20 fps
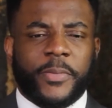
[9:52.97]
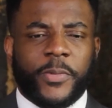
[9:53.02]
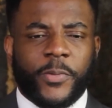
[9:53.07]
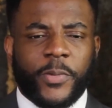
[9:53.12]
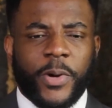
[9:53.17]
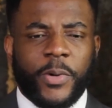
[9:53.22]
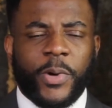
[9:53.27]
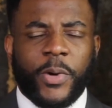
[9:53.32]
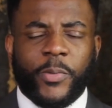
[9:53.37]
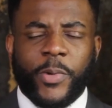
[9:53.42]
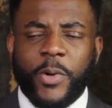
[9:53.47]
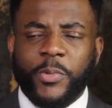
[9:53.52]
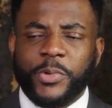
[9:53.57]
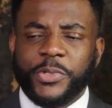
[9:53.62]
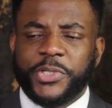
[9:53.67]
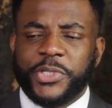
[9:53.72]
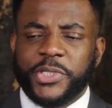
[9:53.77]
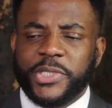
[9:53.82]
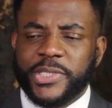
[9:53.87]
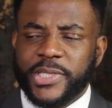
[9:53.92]
What
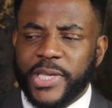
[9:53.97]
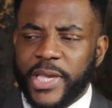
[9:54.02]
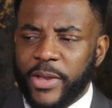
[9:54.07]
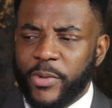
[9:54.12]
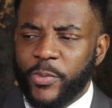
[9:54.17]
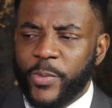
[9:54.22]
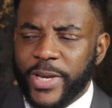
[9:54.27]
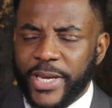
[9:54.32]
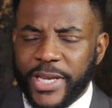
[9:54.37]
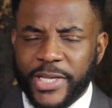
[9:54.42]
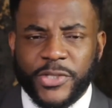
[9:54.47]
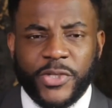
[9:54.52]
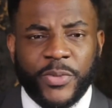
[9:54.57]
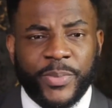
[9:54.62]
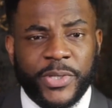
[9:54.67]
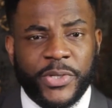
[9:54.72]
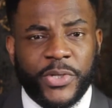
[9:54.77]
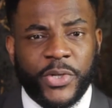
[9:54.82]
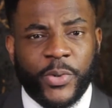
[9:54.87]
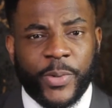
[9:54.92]
would you say we need to
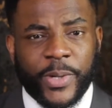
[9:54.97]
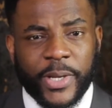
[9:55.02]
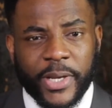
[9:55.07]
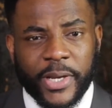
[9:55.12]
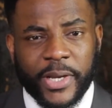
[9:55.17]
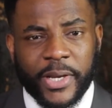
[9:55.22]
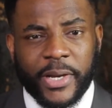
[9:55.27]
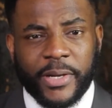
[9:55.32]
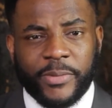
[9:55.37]
be doing?